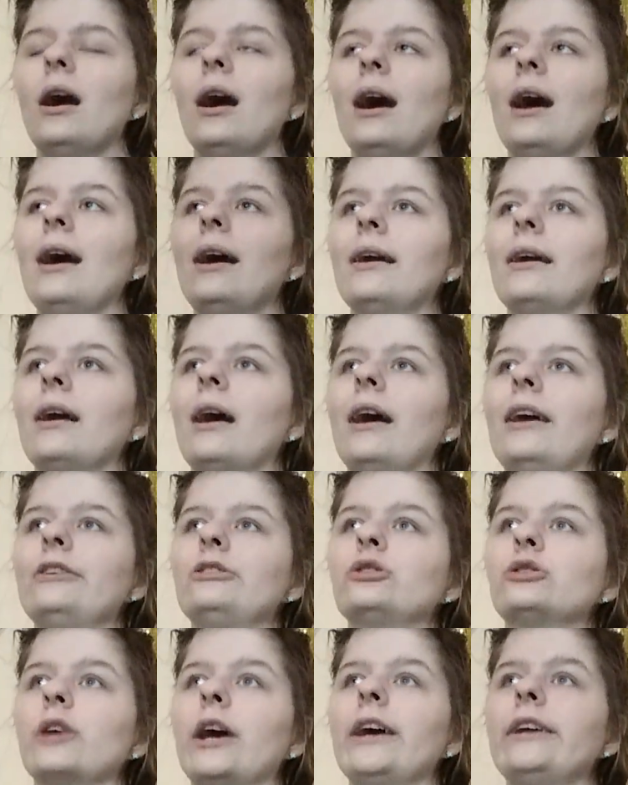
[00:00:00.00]
I
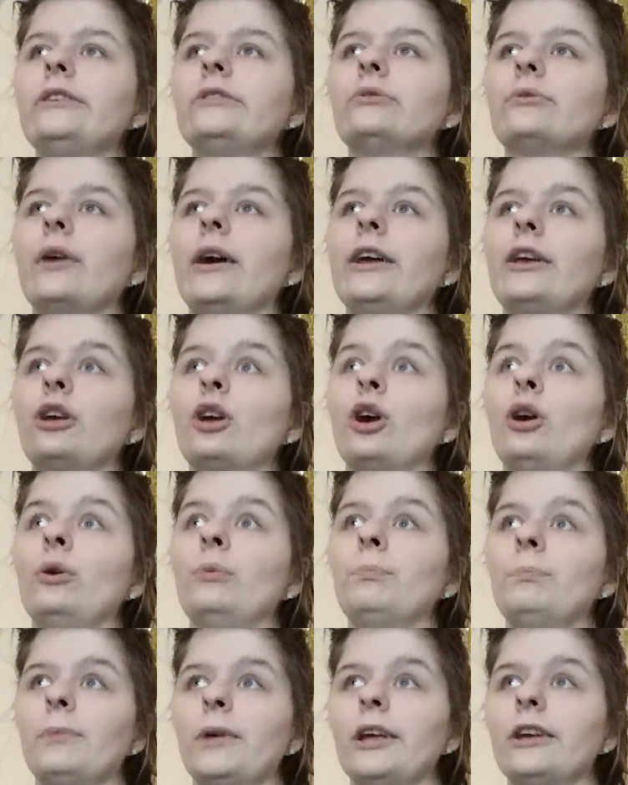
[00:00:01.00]
try to like go
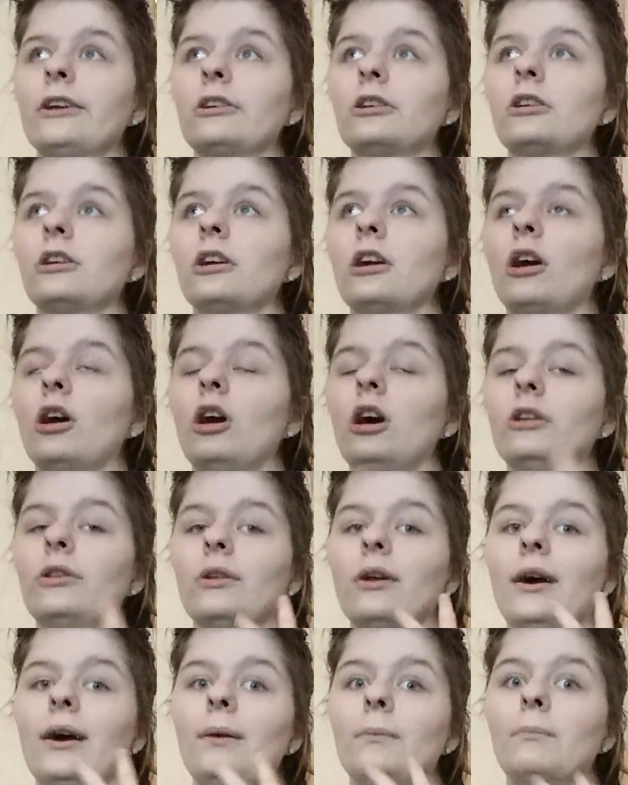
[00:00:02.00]
bigger on
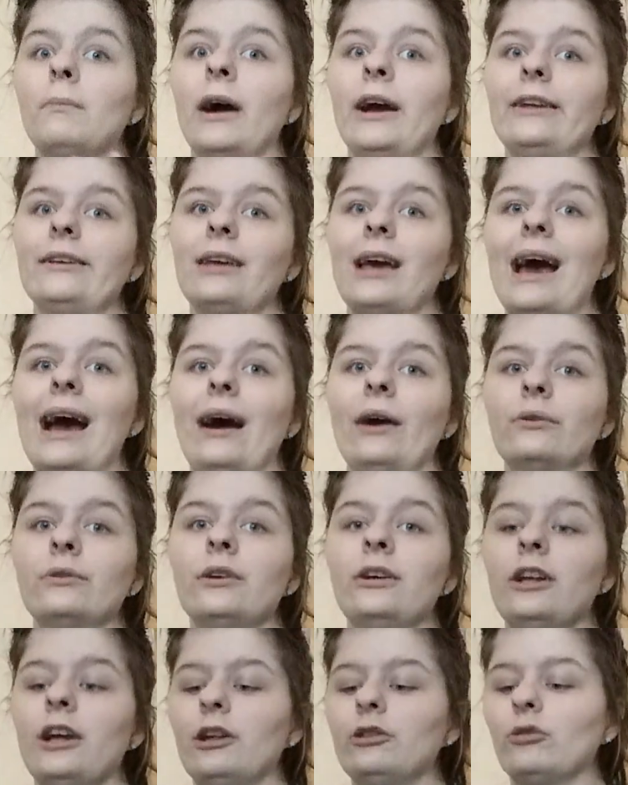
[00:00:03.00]
like my
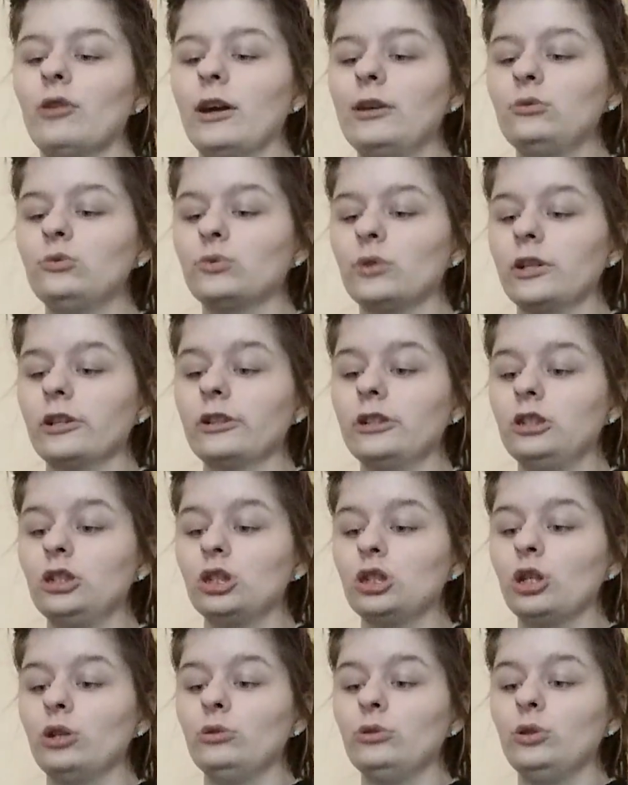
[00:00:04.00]
talent and like really
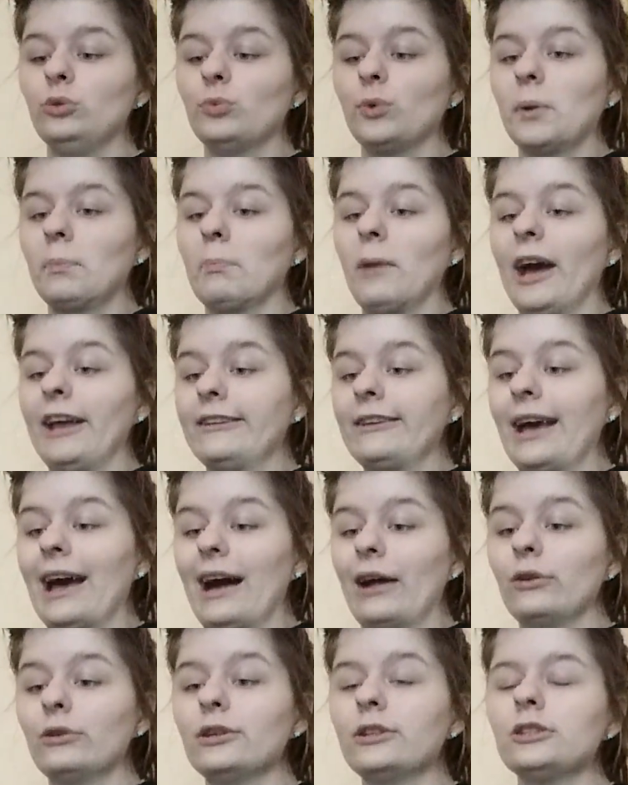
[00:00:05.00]
show you with my
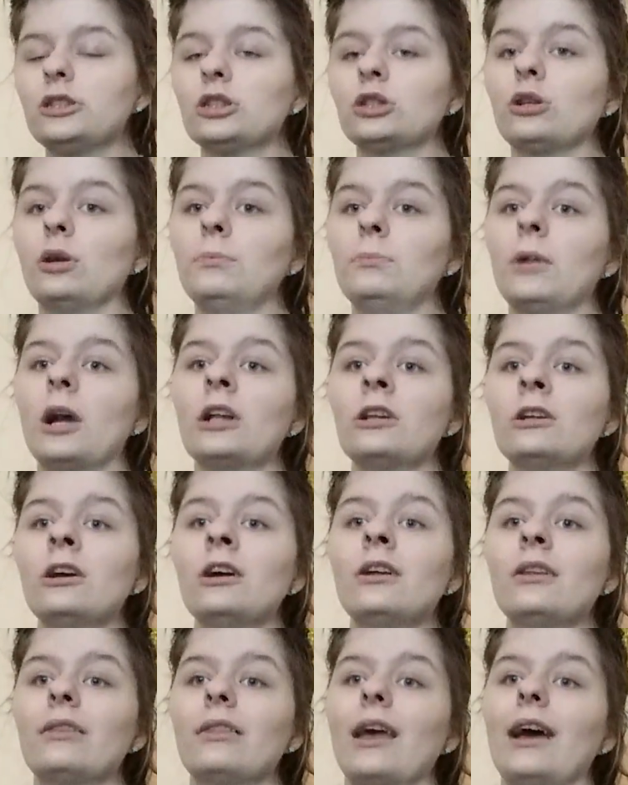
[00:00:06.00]
talent so much
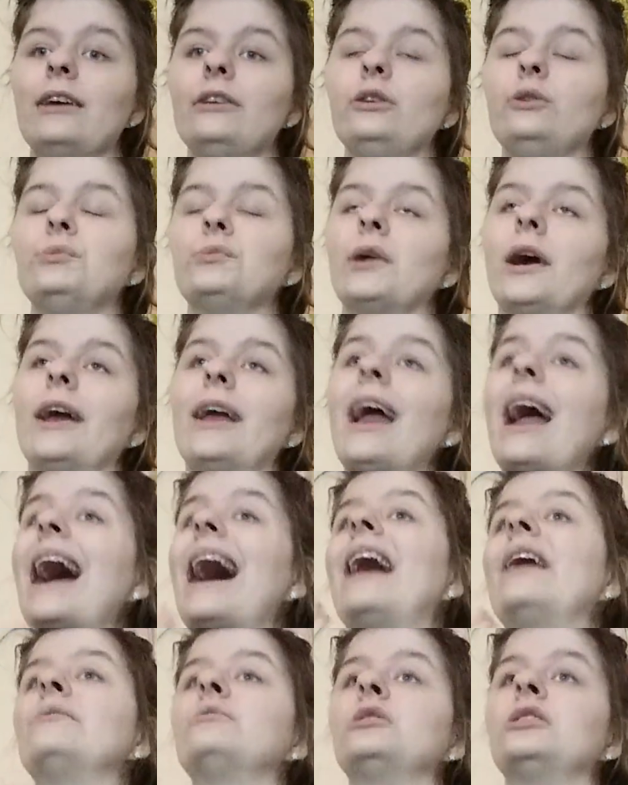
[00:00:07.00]
that you like
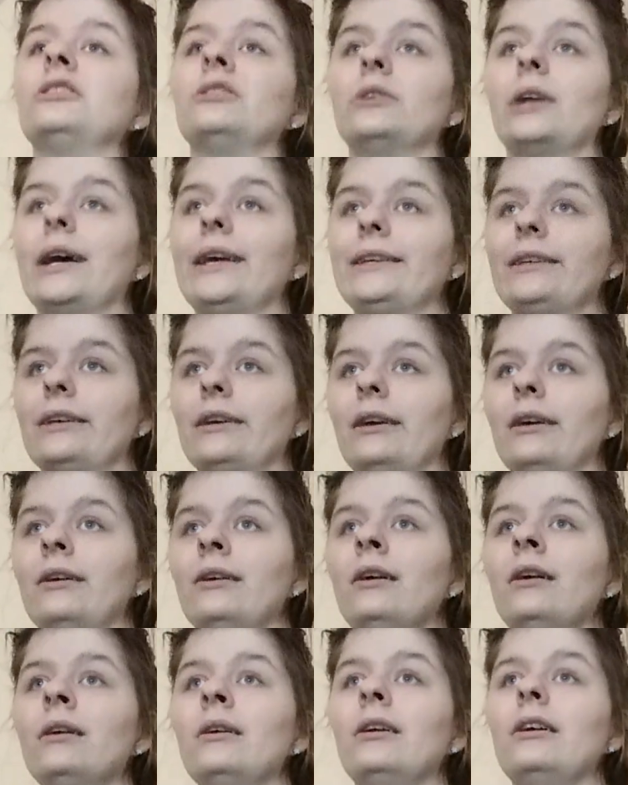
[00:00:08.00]
have to like it.
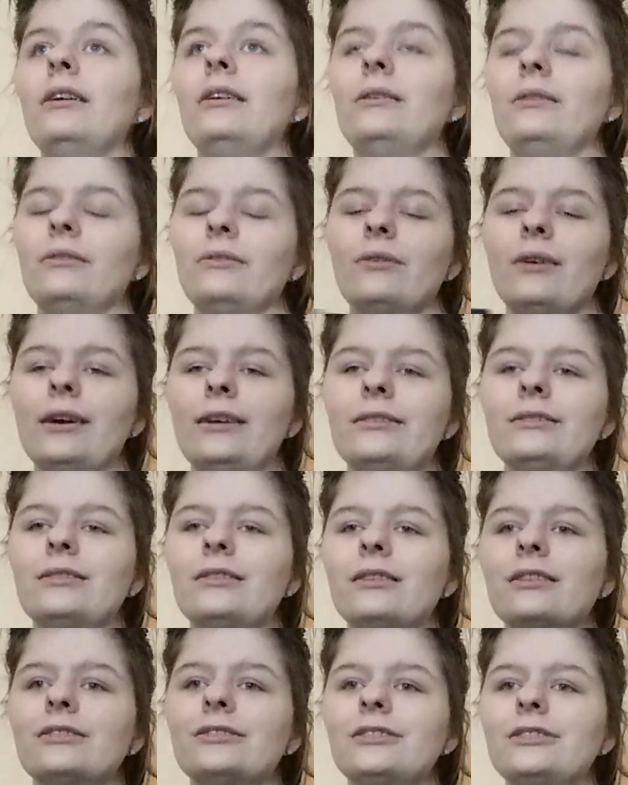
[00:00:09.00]
And like
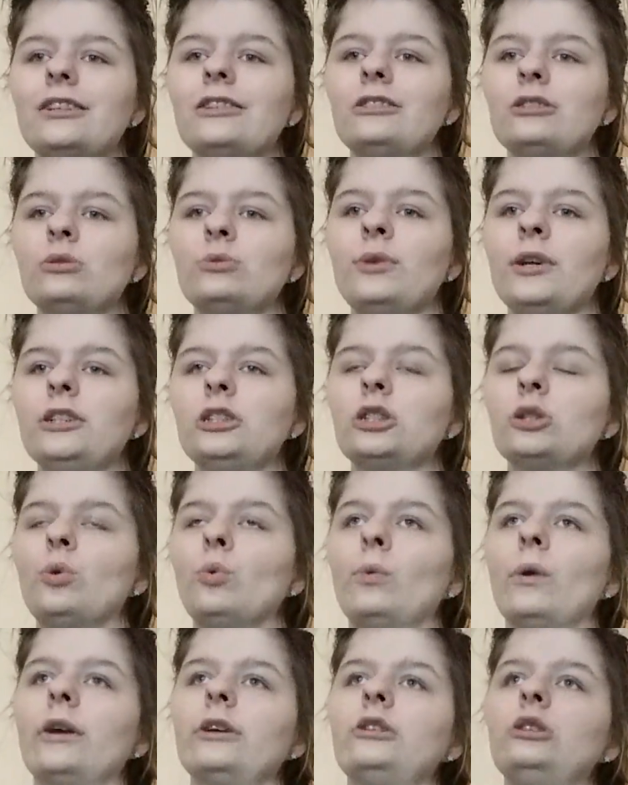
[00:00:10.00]
the
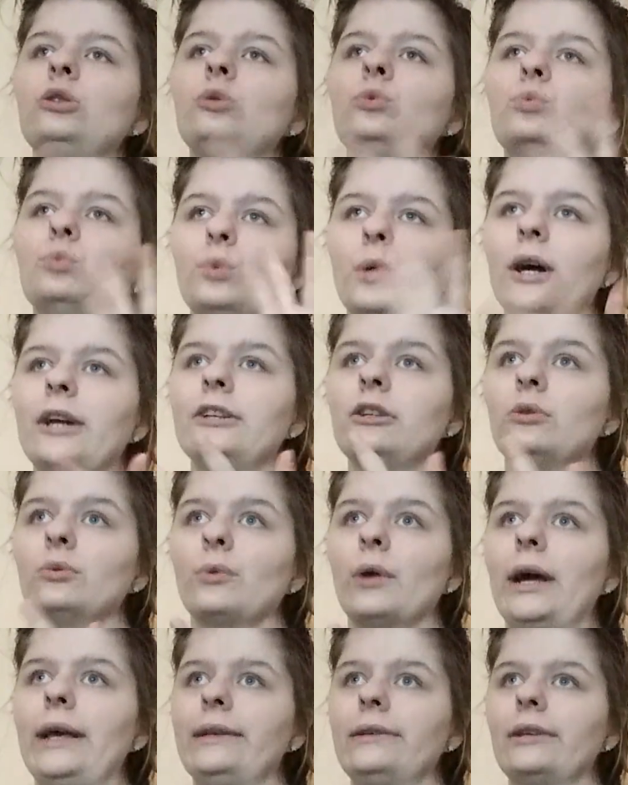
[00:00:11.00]
situation where you wanna
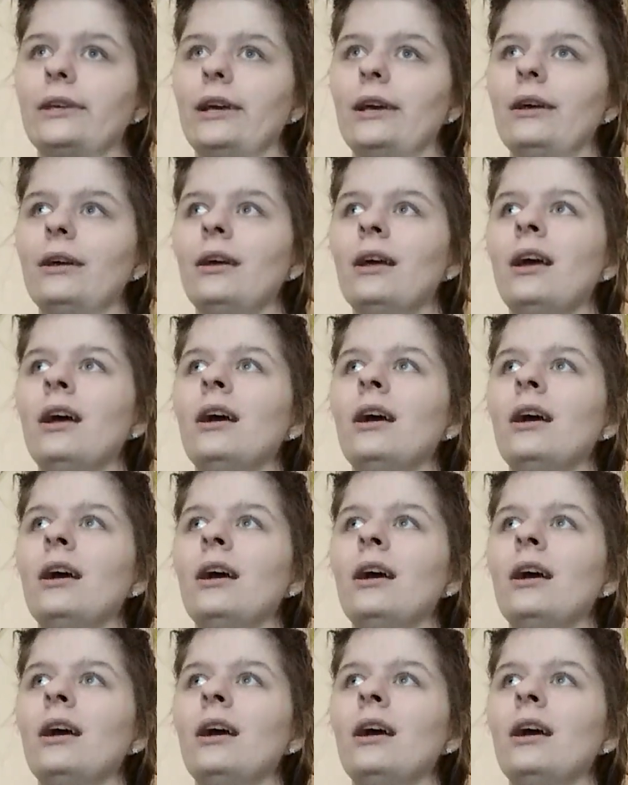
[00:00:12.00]
like it.